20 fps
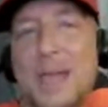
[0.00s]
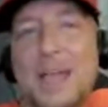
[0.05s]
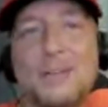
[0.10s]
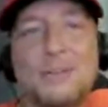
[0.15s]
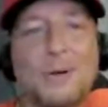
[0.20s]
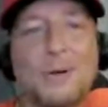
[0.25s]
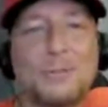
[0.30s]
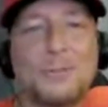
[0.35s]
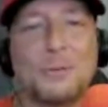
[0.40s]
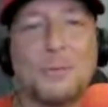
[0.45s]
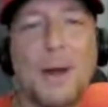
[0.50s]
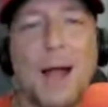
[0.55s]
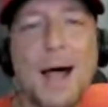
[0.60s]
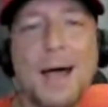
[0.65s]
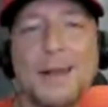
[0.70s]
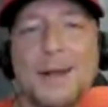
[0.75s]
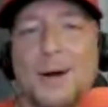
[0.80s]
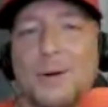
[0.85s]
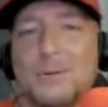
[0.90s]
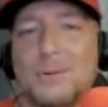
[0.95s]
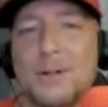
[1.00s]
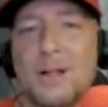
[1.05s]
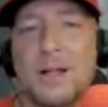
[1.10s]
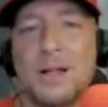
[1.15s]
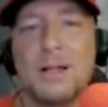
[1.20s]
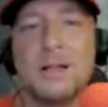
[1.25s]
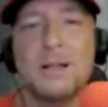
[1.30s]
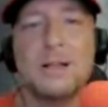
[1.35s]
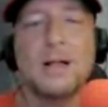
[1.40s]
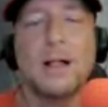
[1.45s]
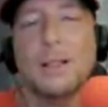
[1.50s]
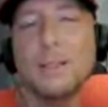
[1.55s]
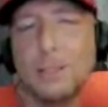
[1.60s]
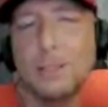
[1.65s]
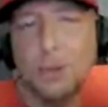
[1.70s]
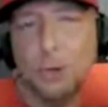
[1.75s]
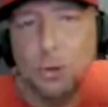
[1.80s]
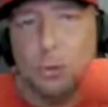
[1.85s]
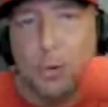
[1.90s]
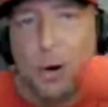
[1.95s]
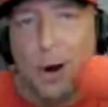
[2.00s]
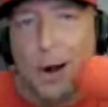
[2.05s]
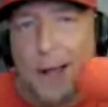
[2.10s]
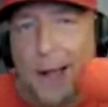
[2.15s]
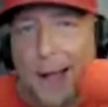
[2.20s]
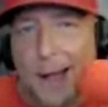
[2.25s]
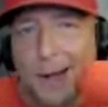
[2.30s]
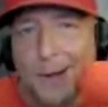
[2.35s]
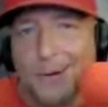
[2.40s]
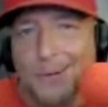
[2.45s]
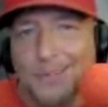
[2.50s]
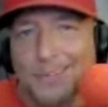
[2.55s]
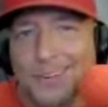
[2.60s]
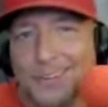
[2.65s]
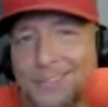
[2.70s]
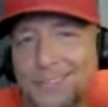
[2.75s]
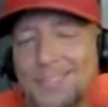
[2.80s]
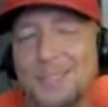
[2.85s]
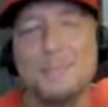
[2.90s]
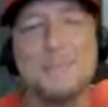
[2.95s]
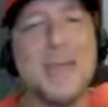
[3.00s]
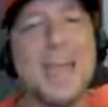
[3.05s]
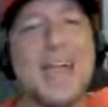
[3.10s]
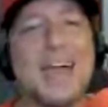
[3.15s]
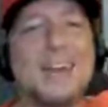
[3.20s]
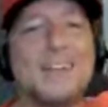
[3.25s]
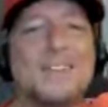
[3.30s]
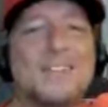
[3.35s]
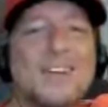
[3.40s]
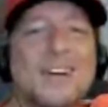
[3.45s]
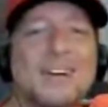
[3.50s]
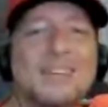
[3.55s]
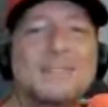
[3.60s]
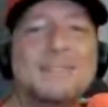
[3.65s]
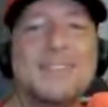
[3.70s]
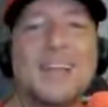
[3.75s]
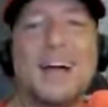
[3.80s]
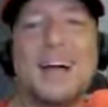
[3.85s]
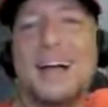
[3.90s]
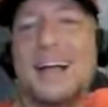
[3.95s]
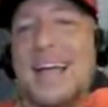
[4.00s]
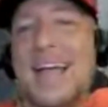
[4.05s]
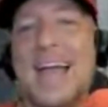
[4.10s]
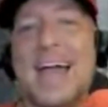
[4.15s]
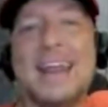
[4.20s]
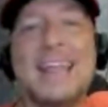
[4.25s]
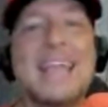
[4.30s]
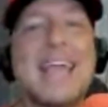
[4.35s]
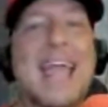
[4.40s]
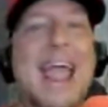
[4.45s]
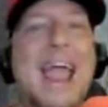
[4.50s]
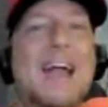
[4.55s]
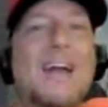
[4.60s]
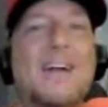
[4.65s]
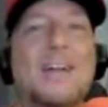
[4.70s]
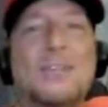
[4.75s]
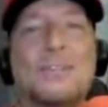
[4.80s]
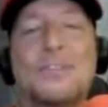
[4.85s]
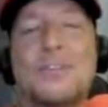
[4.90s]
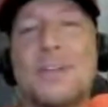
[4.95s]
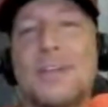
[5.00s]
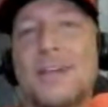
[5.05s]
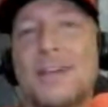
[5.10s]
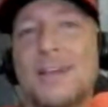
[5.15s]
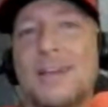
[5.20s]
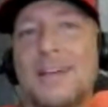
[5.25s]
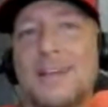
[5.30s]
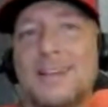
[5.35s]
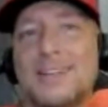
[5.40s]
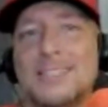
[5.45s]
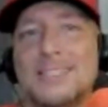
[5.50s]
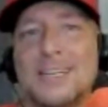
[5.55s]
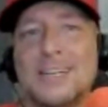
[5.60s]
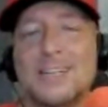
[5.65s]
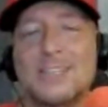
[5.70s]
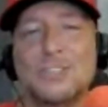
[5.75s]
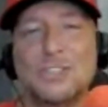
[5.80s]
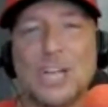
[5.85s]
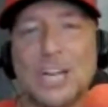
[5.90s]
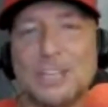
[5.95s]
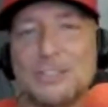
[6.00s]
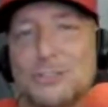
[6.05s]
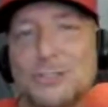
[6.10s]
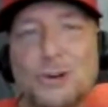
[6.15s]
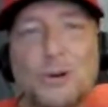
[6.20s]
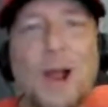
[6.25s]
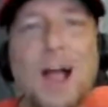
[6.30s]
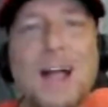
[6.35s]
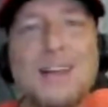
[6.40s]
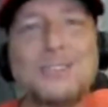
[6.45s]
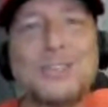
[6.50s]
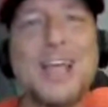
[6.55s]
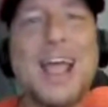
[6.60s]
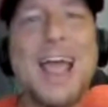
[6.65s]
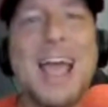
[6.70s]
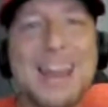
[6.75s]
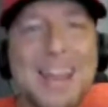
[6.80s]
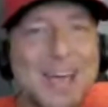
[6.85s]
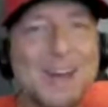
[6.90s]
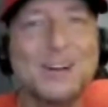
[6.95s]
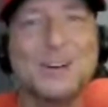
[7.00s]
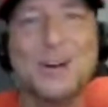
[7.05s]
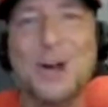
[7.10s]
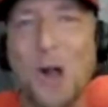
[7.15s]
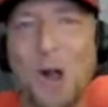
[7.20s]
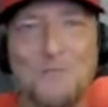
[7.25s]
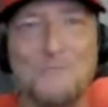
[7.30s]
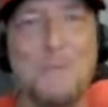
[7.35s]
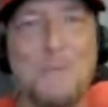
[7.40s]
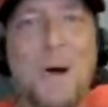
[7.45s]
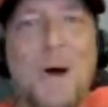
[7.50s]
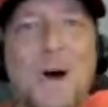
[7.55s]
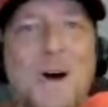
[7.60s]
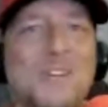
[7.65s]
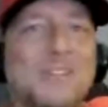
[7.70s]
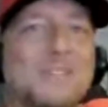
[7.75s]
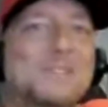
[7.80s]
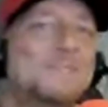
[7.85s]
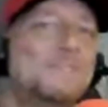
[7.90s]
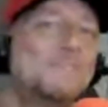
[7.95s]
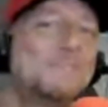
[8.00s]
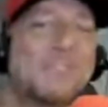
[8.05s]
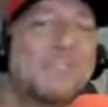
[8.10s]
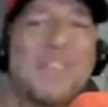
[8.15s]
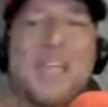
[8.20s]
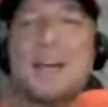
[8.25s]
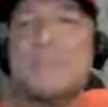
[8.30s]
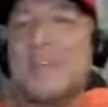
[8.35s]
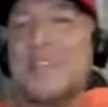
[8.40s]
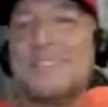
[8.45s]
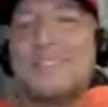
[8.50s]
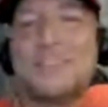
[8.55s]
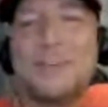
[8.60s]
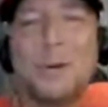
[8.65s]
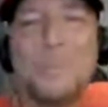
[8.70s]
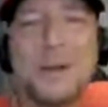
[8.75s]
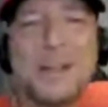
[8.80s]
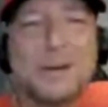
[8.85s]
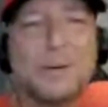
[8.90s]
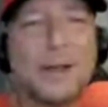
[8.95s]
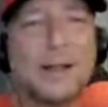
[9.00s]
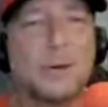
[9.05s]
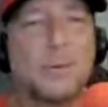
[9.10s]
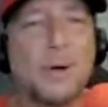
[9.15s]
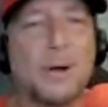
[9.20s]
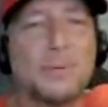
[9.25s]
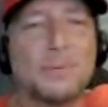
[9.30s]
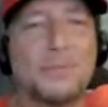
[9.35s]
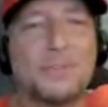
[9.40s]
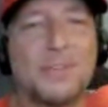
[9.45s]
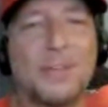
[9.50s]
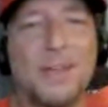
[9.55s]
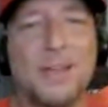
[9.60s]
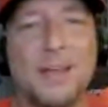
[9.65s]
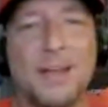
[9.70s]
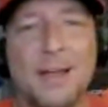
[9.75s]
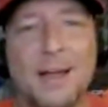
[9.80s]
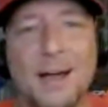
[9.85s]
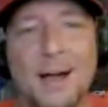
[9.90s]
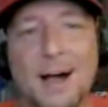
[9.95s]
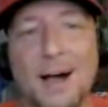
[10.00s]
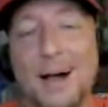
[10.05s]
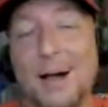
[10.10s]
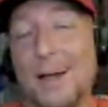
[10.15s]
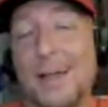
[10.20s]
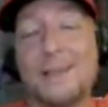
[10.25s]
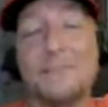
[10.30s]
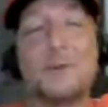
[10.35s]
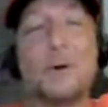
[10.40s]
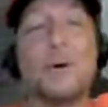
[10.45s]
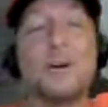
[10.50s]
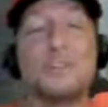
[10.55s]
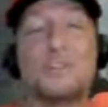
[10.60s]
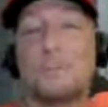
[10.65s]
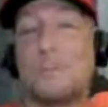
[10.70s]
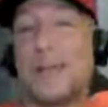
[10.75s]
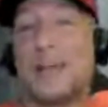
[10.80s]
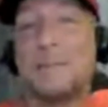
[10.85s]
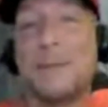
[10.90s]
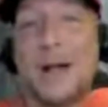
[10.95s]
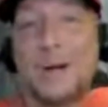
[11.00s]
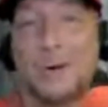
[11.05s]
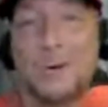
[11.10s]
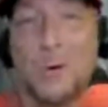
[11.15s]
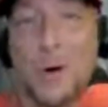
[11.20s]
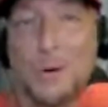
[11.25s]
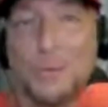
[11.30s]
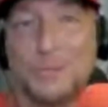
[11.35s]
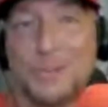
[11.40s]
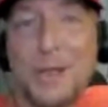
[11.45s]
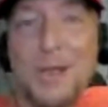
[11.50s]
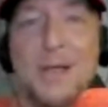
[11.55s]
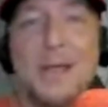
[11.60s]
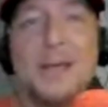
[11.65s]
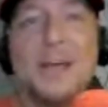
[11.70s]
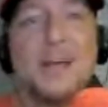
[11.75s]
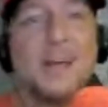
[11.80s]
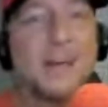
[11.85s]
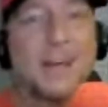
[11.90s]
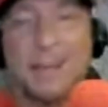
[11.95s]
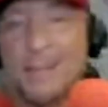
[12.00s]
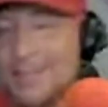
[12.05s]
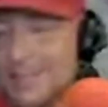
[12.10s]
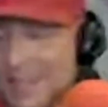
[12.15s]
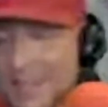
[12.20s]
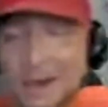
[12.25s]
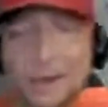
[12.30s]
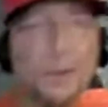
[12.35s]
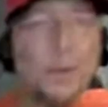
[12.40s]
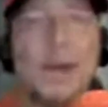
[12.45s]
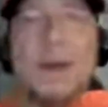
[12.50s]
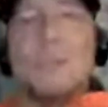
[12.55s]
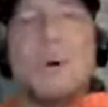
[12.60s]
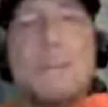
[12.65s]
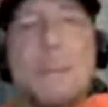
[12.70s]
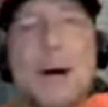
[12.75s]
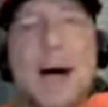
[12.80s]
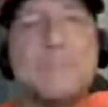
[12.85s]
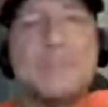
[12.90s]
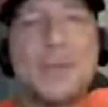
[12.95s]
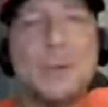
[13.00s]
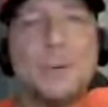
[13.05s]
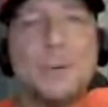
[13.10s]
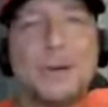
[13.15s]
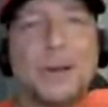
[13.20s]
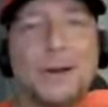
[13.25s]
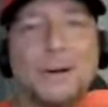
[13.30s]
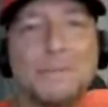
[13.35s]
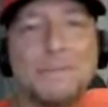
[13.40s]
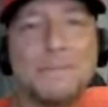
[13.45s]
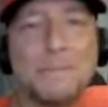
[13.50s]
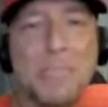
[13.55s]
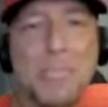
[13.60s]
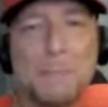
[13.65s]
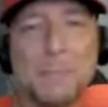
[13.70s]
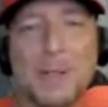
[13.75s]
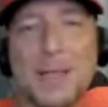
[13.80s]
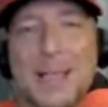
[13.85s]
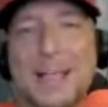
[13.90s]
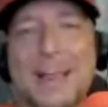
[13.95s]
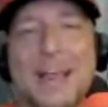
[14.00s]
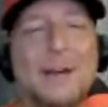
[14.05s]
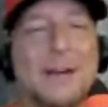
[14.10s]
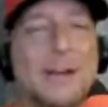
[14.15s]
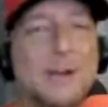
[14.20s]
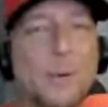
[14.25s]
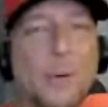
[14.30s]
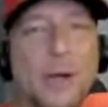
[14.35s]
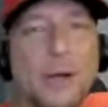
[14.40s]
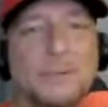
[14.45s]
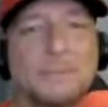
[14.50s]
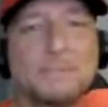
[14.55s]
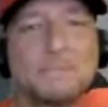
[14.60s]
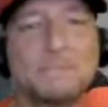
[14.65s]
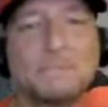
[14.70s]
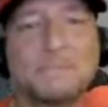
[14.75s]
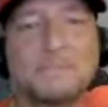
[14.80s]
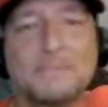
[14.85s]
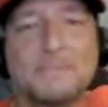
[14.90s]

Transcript: Pedro Serrano, Lou Brown, the manager, Eddie Harris. Jesus Christ, can't hit a curveball. I mean, so many great quotes. And of course, speaking about quotes, the incredible Bob Uecker playing Harry Doyle.